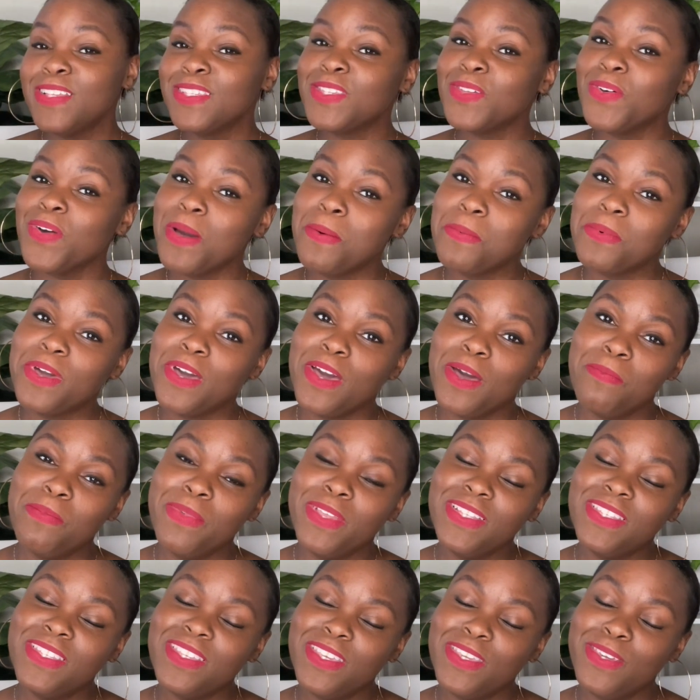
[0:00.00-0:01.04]
So I'm
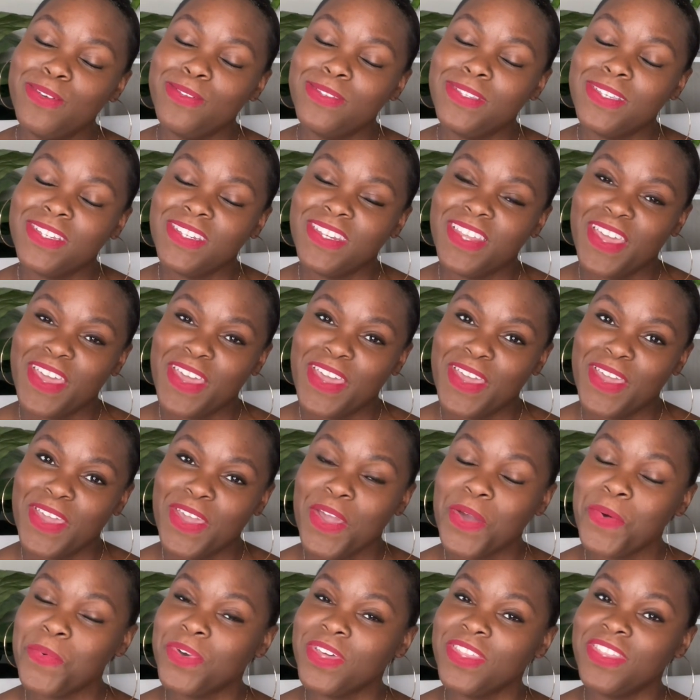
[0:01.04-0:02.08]
coming to you today
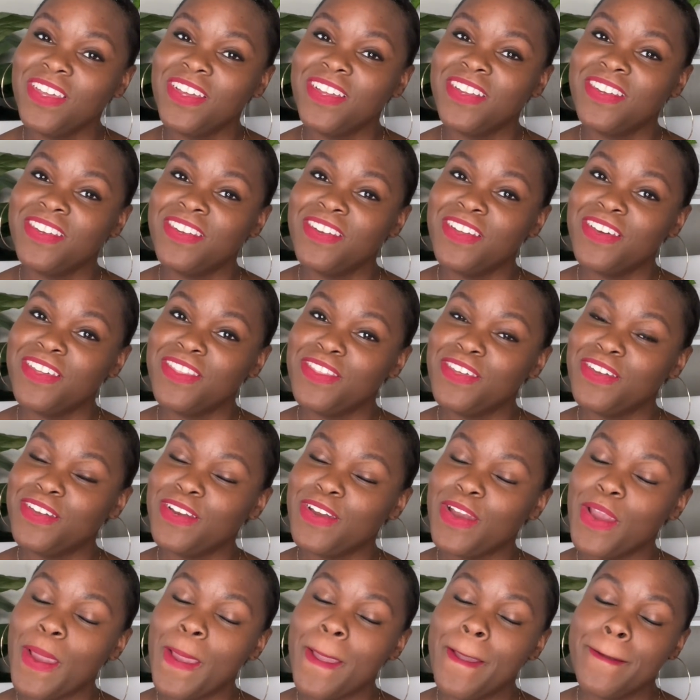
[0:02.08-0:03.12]
with
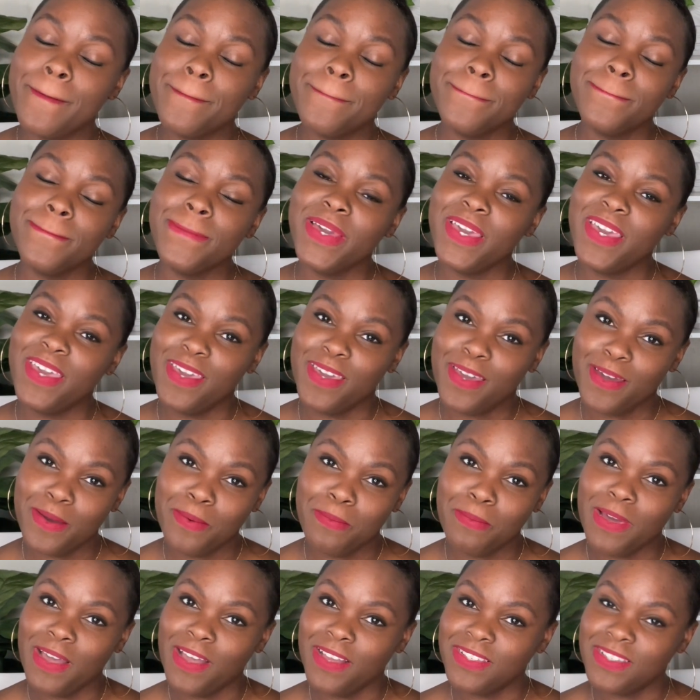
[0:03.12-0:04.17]
another bag
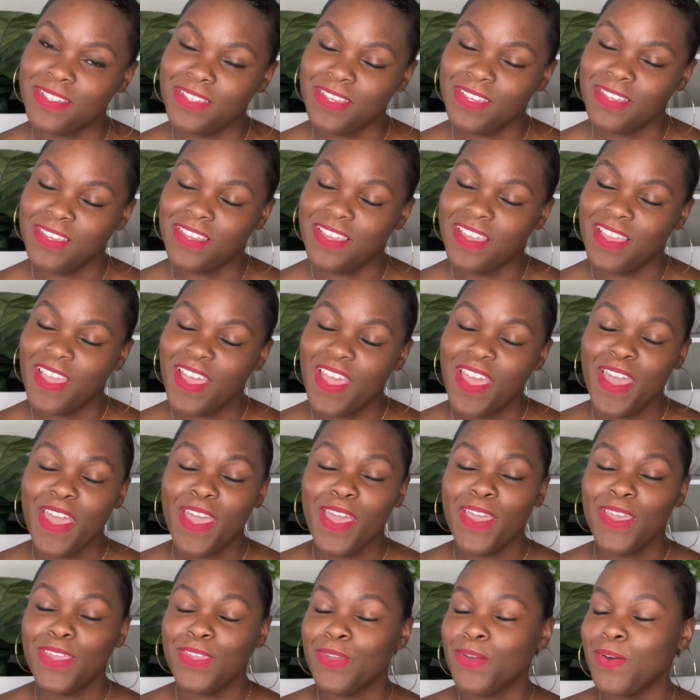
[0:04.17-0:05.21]
unboxing.
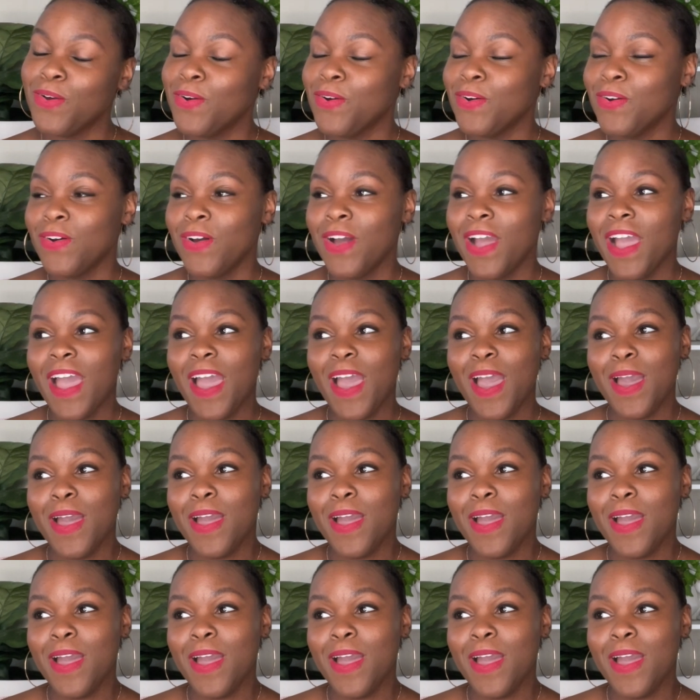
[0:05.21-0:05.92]
And y'all,